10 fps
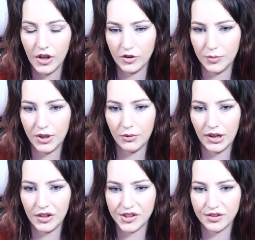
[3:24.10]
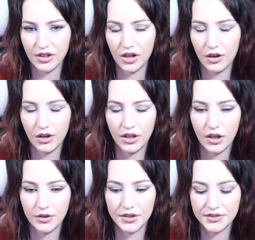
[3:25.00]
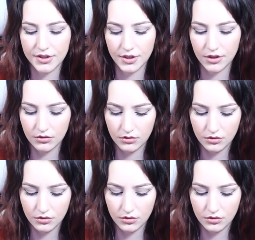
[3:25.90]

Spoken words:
It's been a while since I heard that OST.